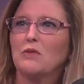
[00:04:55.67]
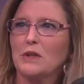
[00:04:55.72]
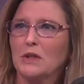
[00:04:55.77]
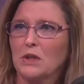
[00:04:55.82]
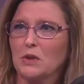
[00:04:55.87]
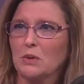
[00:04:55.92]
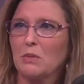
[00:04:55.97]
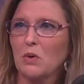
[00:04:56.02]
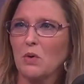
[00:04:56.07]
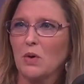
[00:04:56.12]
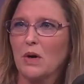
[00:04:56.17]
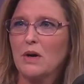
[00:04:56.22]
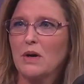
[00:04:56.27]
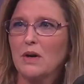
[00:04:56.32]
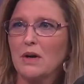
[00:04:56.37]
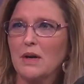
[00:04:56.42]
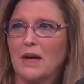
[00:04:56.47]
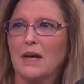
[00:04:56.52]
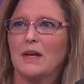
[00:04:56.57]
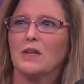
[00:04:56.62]
a little more
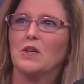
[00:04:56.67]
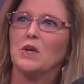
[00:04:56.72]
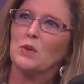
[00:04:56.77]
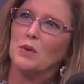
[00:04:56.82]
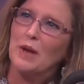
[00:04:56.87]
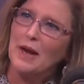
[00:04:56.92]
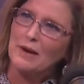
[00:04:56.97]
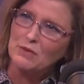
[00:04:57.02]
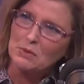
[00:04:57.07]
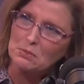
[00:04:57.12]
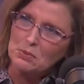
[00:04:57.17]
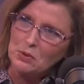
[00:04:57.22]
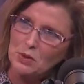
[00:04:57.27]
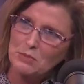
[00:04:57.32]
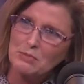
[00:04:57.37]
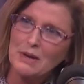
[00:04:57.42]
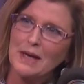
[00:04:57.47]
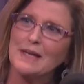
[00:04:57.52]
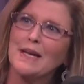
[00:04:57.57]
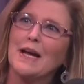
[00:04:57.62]
mm. and you would mm-hmm. have to pull
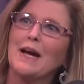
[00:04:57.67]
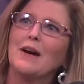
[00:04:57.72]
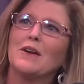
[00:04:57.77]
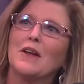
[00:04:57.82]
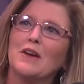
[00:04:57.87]
it back out